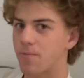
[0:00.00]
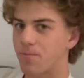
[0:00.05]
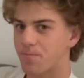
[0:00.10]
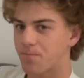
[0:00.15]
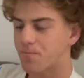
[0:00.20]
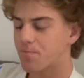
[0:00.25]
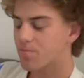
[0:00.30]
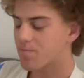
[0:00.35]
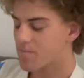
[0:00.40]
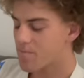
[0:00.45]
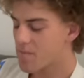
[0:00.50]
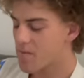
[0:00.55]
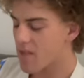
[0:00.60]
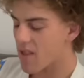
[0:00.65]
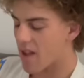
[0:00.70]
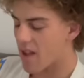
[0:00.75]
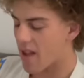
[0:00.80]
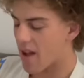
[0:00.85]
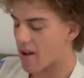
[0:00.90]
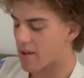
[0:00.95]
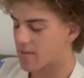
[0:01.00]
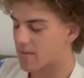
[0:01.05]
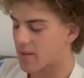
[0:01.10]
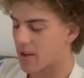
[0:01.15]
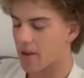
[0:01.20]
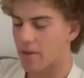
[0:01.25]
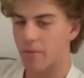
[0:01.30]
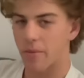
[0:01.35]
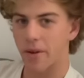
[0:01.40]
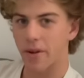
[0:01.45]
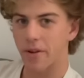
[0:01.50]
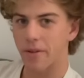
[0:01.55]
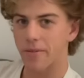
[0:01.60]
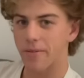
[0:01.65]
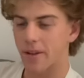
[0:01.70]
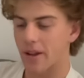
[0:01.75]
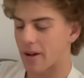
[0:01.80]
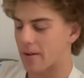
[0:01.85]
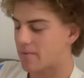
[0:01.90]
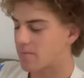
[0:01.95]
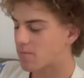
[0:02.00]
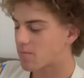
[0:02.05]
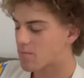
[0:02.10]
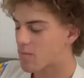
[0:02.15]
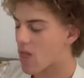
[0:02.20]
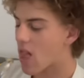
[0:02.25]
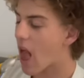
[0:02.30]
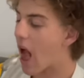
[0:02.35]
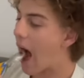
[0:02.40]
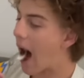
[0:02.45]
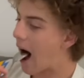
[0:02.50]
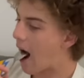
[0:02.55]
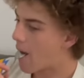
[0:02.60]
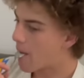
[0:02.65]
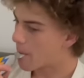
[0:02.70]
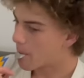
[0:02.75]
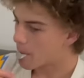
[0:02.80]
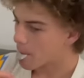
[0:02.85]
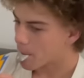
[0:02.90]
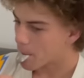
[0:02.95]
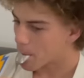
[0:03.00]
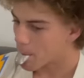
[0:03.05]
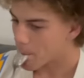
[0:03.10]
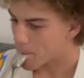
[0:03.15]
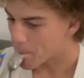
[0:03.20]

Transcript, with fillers: Okay. Yeah. That'd all be, right. Yeah. I'm gonna have a little dinner, which I